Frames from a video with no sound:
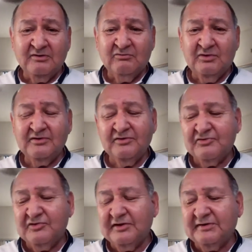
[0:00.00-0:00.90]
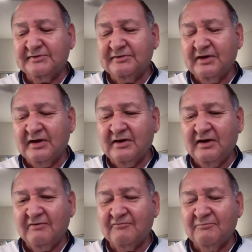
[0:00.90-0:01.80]
One of the things that
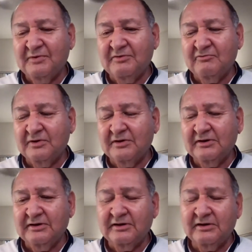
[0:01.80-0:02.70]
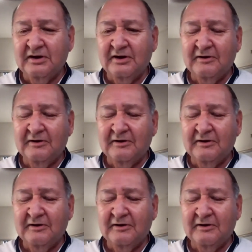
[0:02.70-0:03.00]
I've been really